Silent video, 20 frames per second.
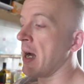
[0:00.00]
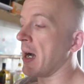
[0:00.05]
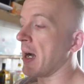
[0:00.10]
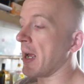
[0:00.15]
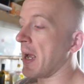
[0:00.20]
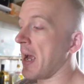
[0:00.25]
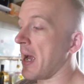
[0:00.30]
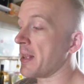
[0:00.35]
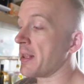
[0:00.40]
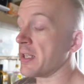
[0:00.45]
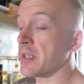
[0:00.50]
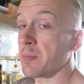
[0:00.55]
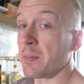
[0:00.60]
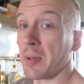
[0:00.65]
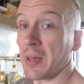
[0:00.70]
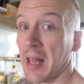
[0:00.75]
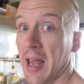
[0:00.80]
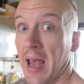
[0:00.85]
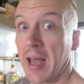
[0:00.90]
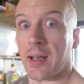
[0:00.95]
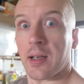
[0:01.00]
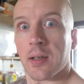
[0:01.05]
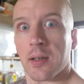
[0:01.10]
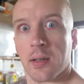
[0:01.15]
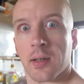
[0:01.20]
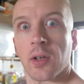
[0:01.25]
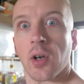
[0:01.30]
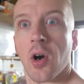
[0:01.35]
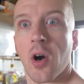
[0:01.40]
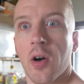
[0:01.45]
I had this black
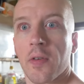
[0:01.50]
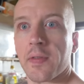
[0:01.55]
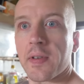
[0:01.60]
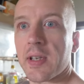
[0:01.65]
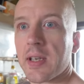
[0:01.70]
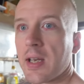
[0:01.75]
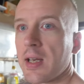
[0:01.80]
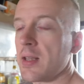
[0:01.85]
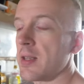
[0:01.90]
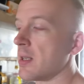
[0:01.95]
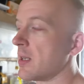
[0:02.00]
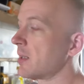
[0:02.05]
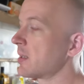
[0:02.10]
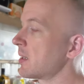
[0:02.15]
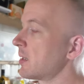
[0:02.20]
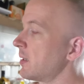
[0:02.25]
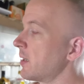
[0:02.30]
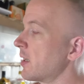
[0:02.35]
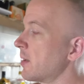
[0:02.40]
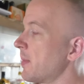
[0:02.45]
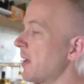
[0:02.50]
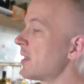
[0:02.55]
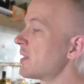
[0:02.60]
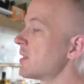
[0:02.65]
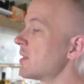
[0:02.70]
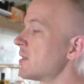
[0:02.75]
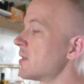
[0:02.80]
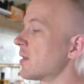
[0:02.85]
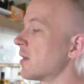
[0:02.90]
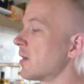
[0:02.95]
coffee in this clear
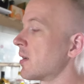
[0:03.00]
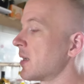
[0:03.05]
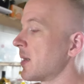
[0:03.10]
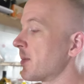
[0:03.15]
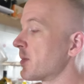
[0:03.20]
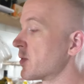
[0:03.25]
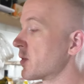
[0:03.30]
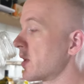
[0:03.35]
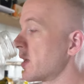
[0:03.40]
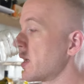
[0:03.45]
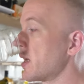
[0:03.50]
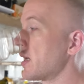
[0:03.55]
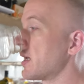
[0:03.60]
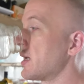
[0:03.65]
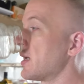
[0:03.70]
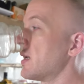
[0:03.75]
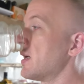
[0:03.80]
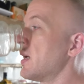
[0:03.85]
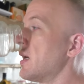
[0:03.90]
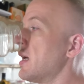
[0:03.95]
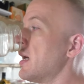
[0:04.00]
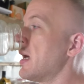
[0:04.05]
mason jar, and I'm drinking it